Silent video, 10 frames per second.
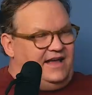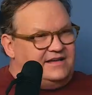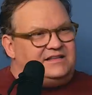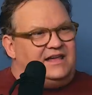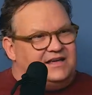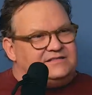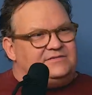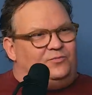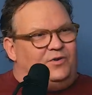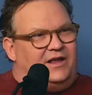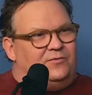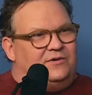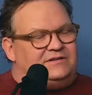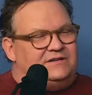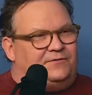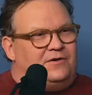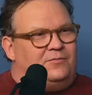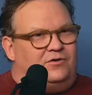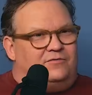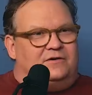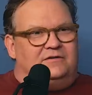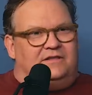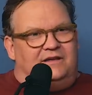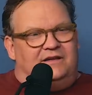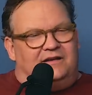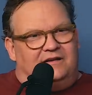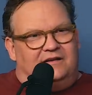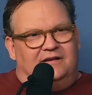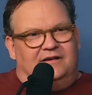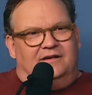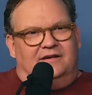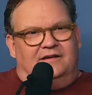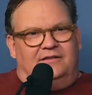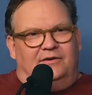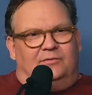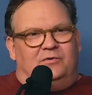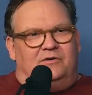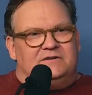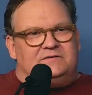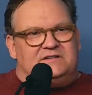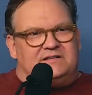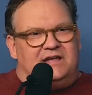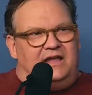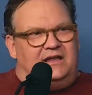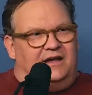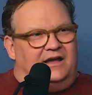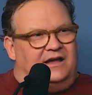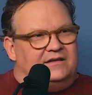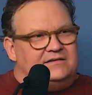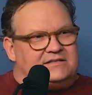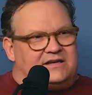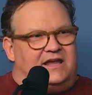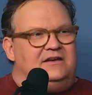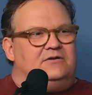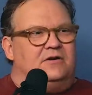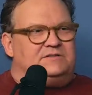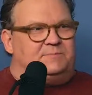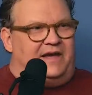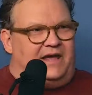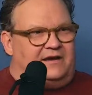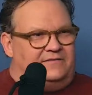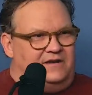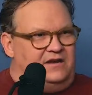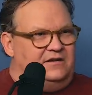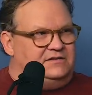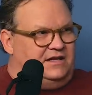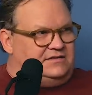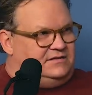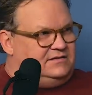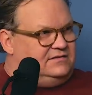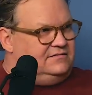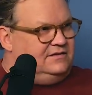As when I worked for a mover, the old movers would say, skin grows back, veneer doesn't.